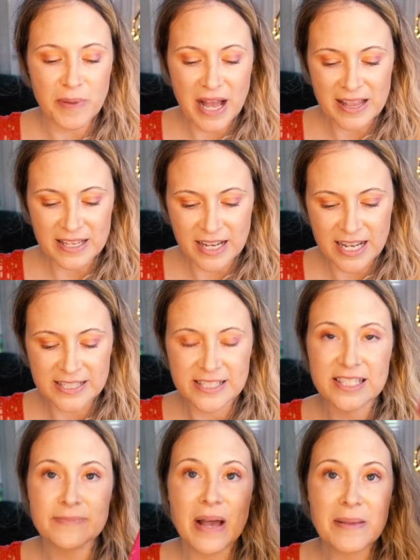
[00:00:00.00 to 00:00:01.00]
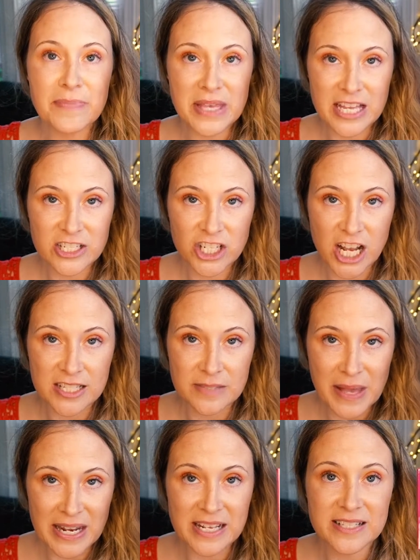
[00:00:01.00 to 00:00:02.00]
palette, guys. This is by BH
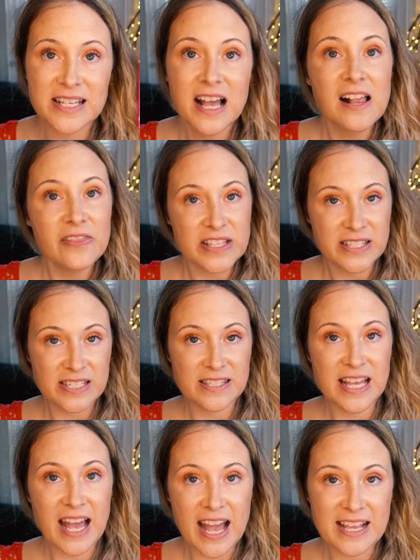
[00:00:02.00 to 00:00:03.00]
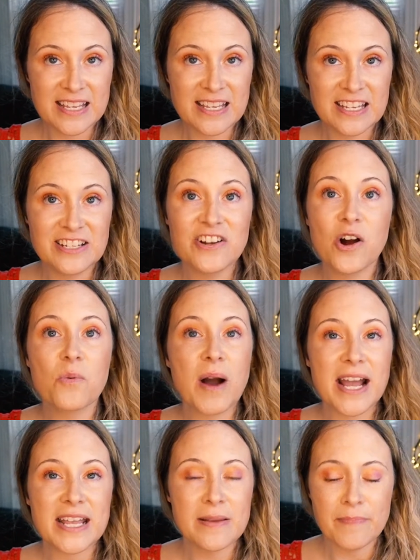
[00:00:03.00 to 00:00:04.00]
Cosmetics. This is the Hanging in
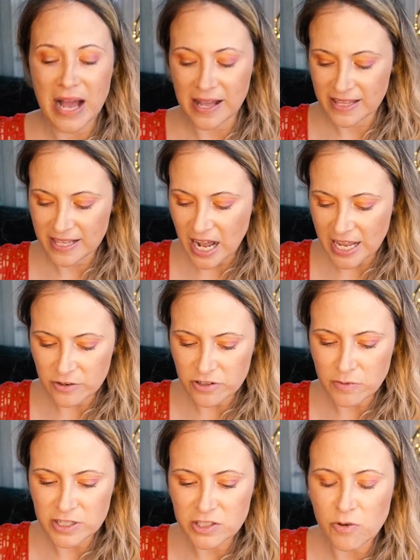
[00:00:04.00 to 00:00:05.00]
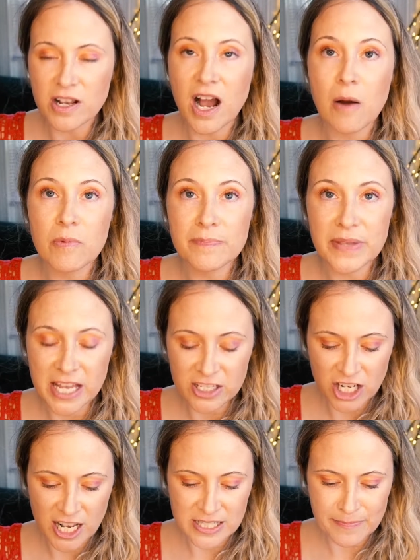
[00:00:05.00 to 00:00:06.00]
Hawaii palette. I don't know what's going on with
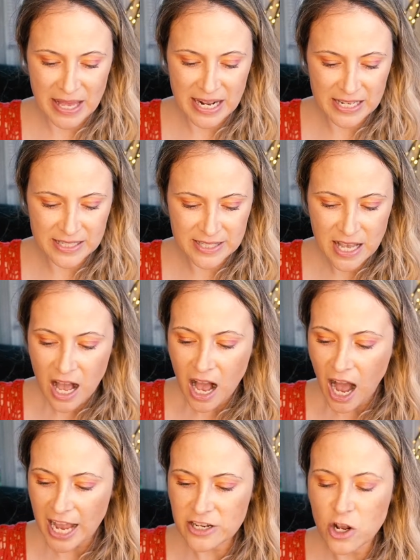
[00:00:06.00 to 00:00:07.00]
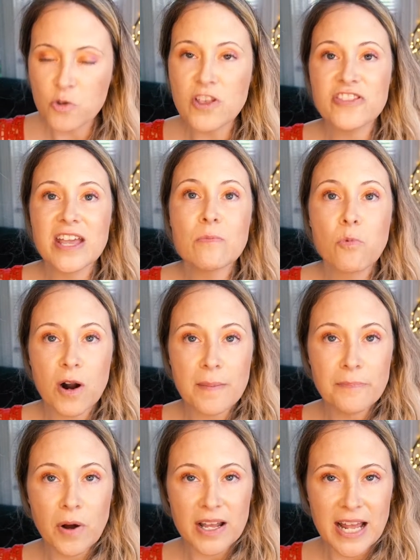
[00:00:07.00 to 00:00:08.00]
BH Cosmetics. I know that they were
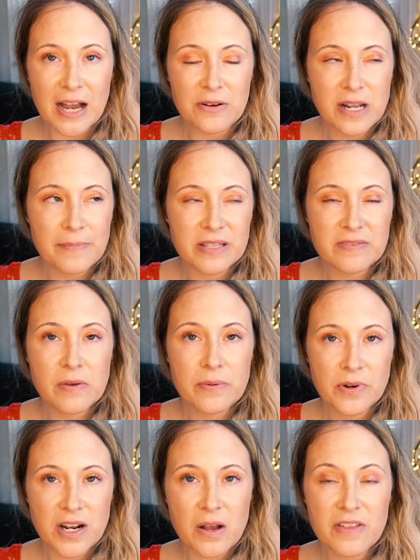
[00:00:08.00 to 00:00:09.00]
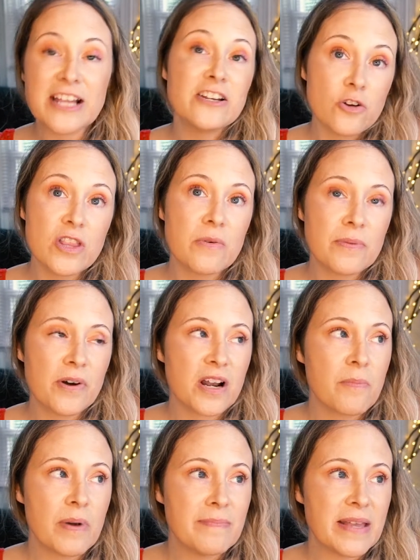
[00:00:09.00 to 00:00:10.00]
bought out. I believe they were bought out. I know they were bought
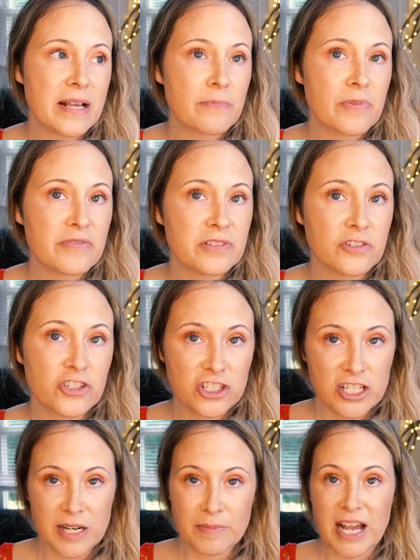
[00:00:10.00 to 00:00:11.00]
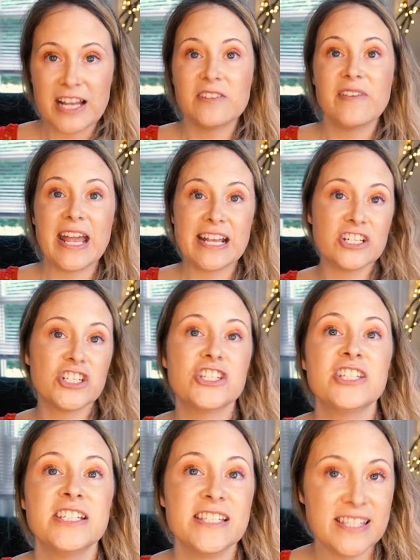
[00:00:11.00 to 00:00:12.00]
out by Makeup Revolution, and I'm kind of anxious
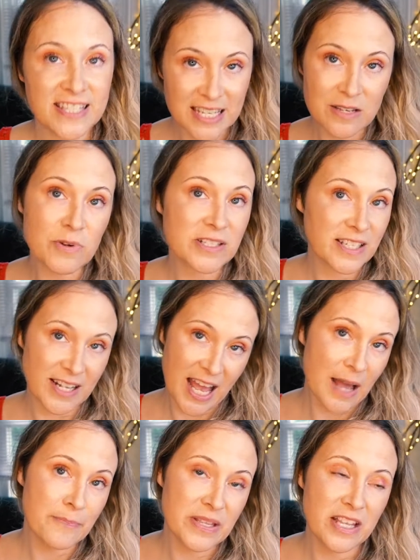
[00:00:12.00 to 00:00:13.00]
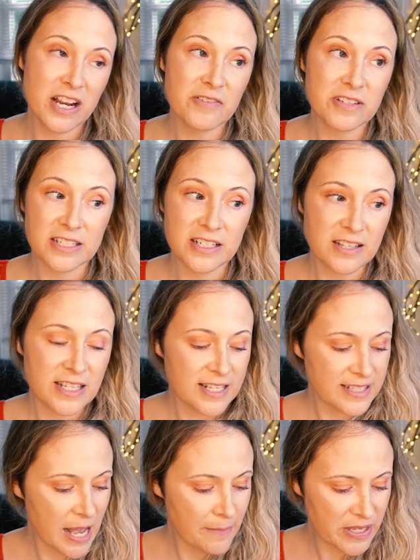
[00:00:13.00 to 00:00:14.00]
to see what's going to happen there. Really, nothing
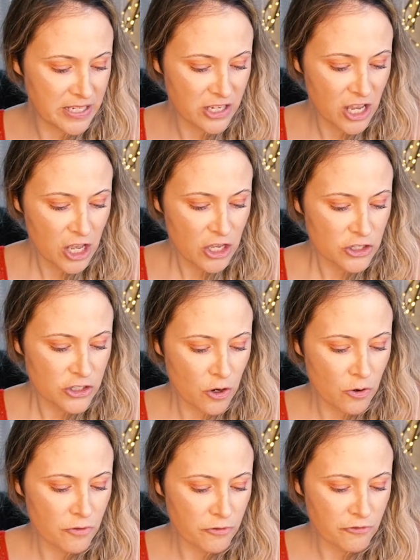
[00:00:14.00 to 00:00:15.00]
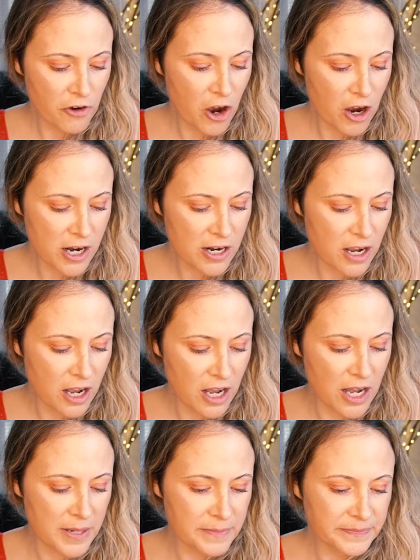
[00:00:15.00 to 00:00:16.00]
has happened so far.
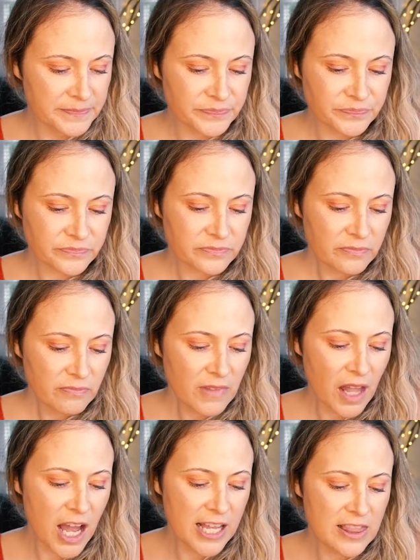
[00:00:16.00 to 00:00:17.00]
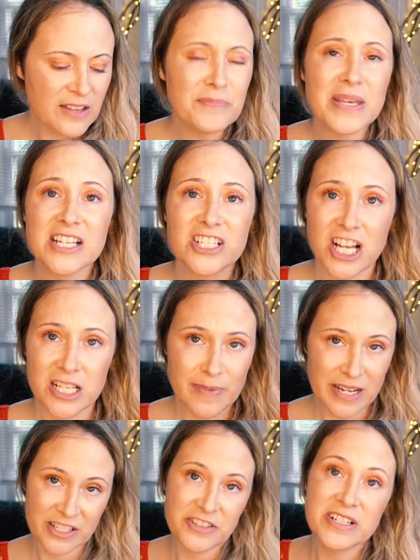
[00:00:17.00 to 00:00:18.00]
I love BH
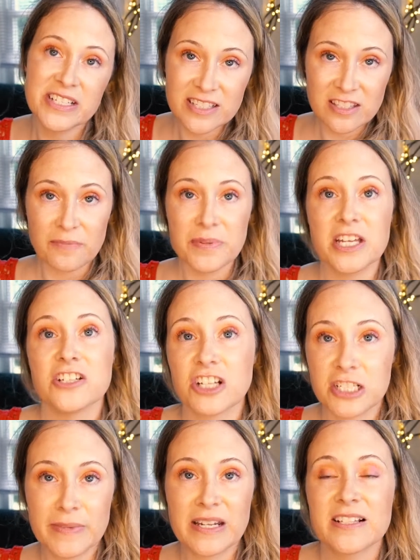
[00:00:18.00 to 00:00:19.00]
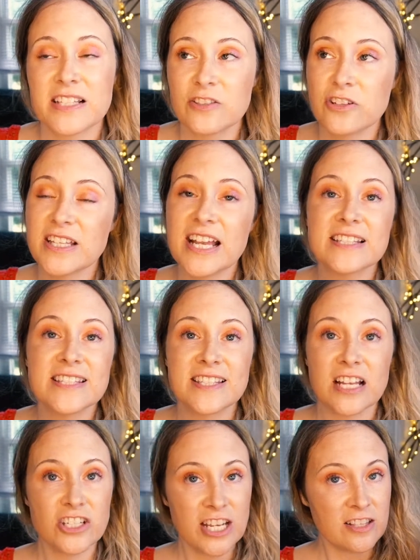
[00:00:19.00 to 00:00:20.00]
Cosmetics. I did love BH Cosmetics. I thought they had
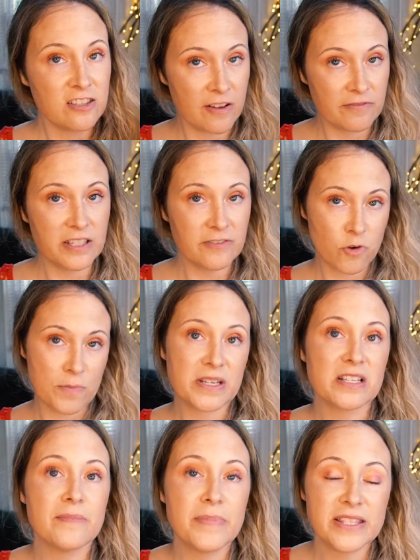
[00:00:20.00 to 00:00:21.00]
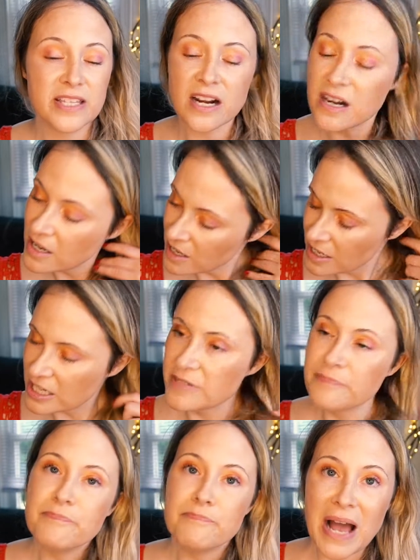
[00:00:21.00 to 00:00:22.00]
such a lovely formula, but their
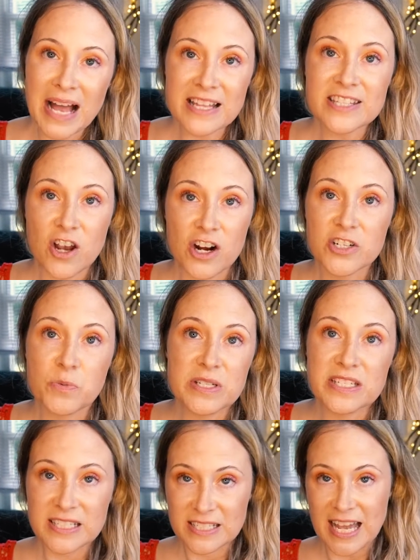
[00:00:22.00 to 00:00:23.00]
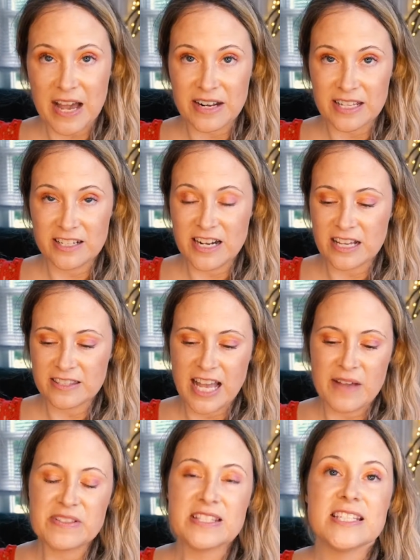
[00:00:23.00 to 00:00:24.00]
palettes are dwindling down. They
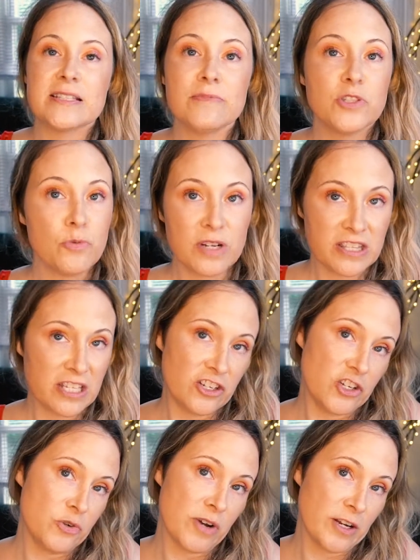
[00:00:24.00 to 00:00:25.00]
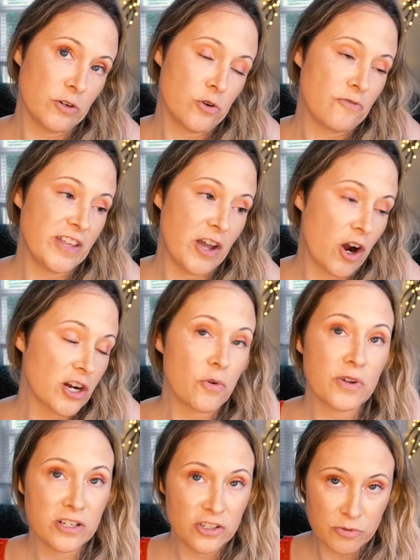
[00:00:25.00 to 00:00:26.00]
haven't seen them do anything new. I don't know if they are
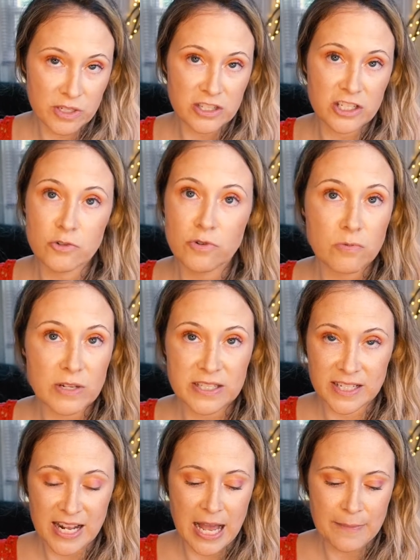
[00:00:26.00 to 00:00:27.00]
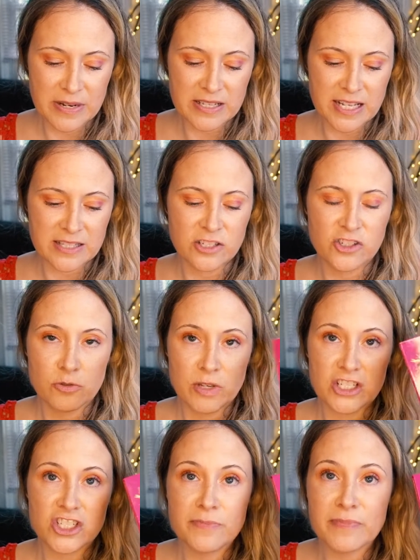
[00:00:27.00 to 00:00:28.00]
going to do anything new or what's going to happen in that
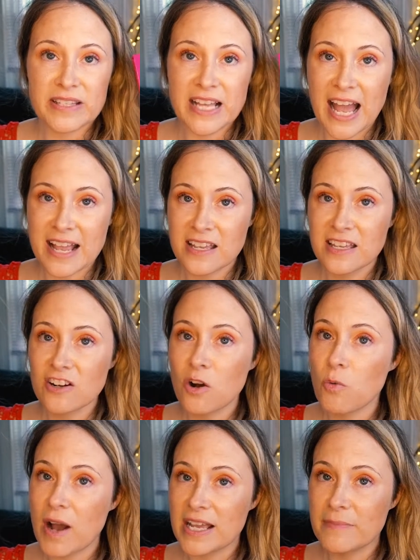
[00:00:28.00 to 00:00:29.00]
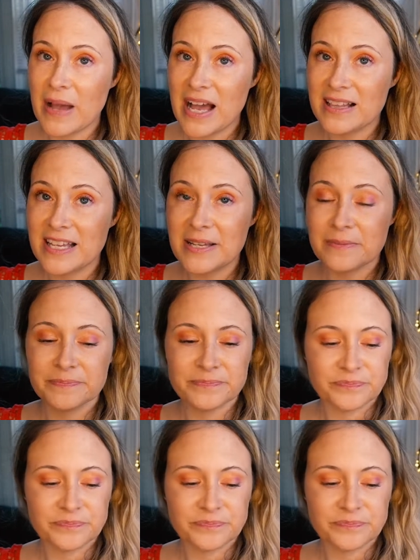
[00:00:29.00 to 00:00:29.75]
situation, but the Hanging in Hawaii palette,